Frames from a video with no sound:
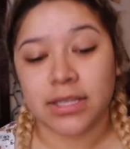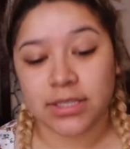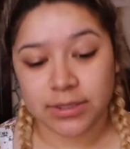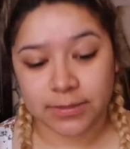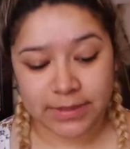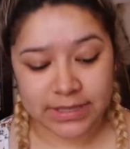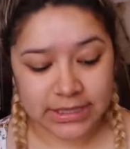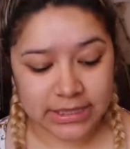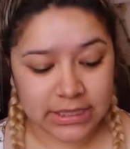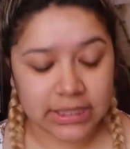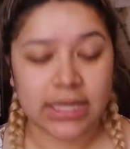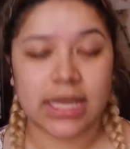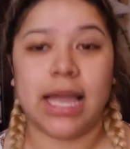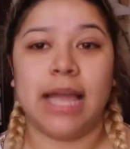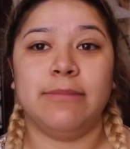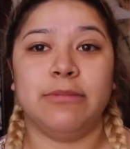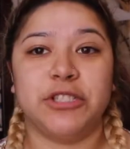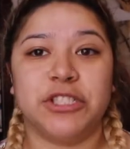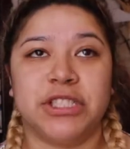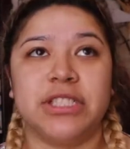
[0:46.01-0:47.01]
So
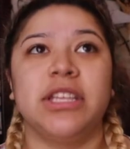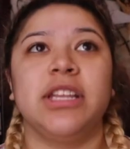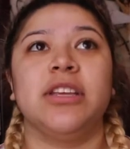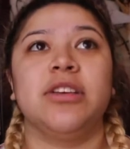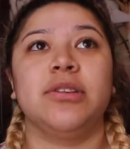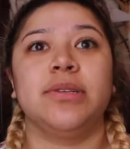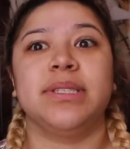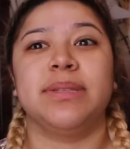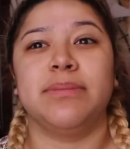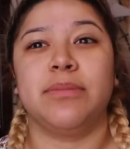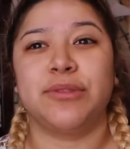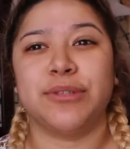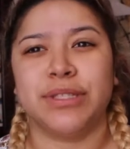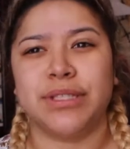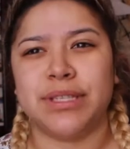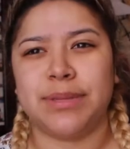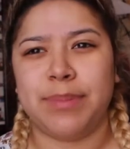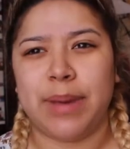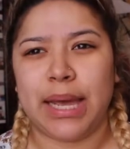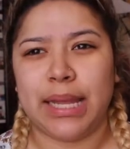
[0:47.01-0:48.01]
basically, I'm just going to use
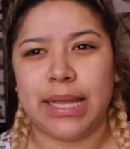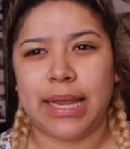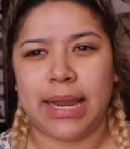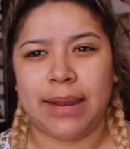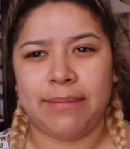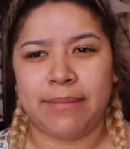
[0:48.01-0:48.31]
most of the palette.